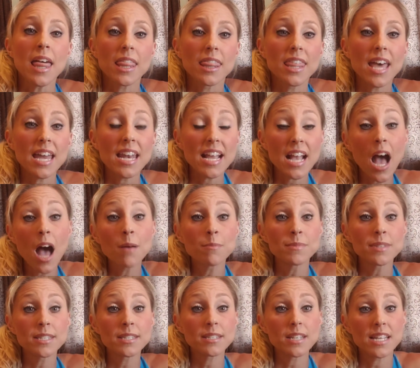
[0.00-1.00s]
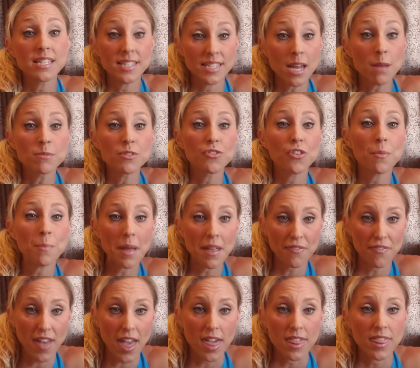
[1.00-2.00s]
that it stems from my
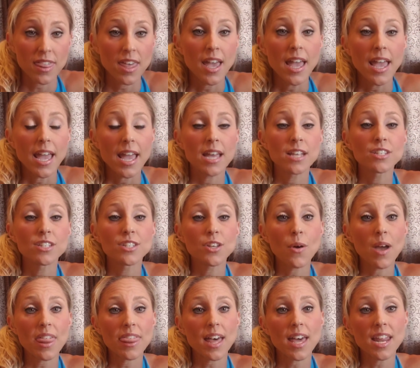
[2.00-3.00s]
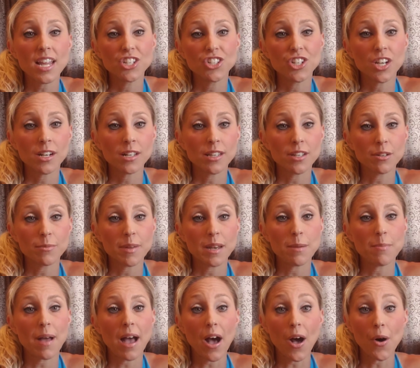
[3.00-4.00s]
faith. And so I thought I'd share a little bit
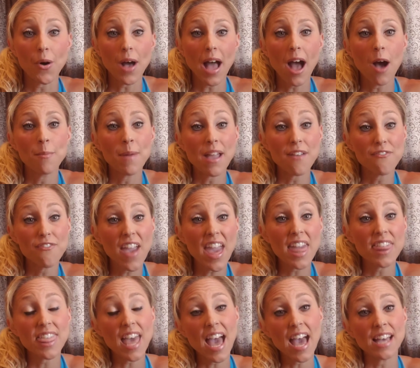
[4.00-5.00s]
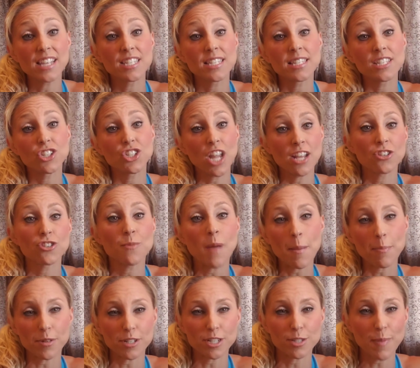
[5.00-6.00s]
about how my faith has changed
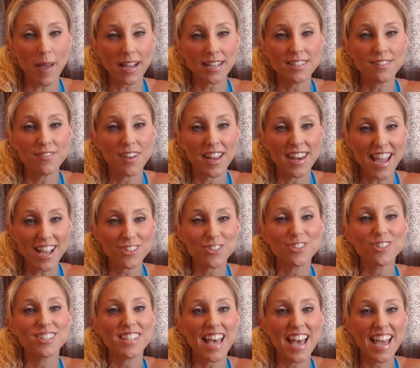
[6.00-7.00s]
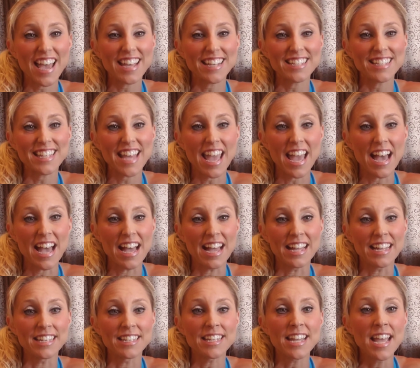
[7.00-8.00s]
my perspective on exercise
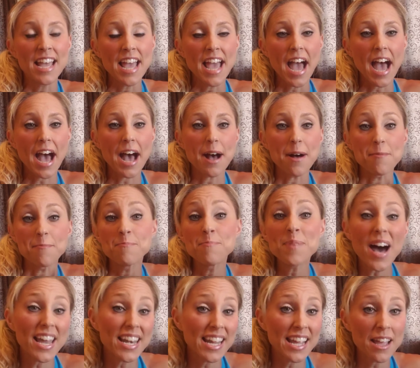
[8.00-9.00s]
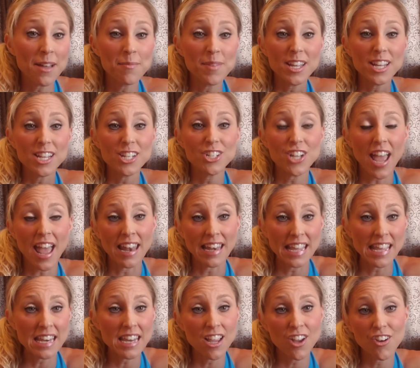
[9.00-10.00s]
and body image and
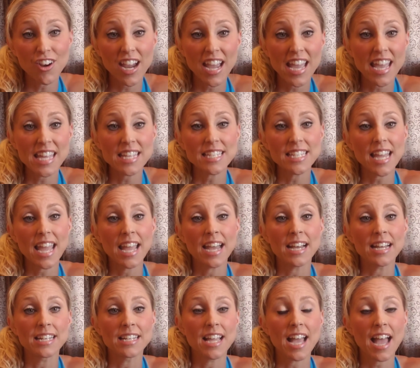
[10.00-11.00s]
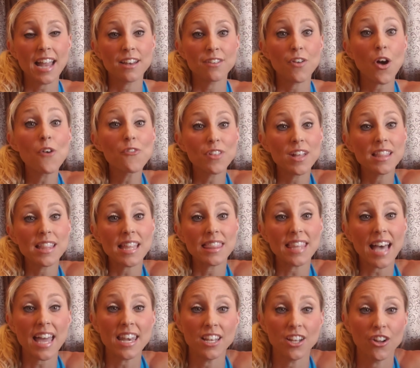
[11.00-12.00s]
eating right, and kind of hopefully let
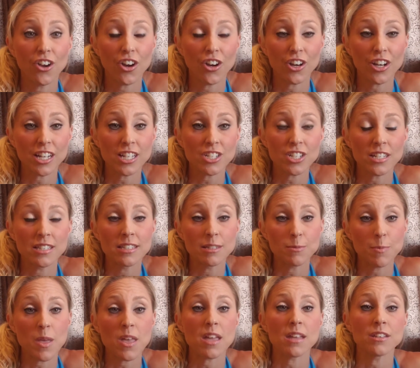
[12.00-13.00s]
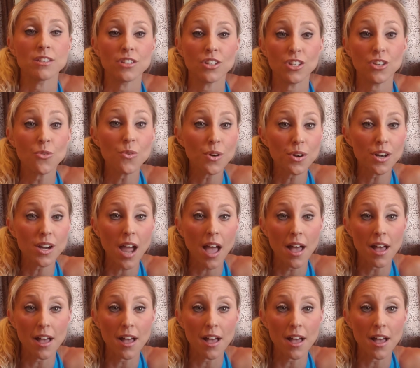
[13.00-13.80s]
that encourage and speak into your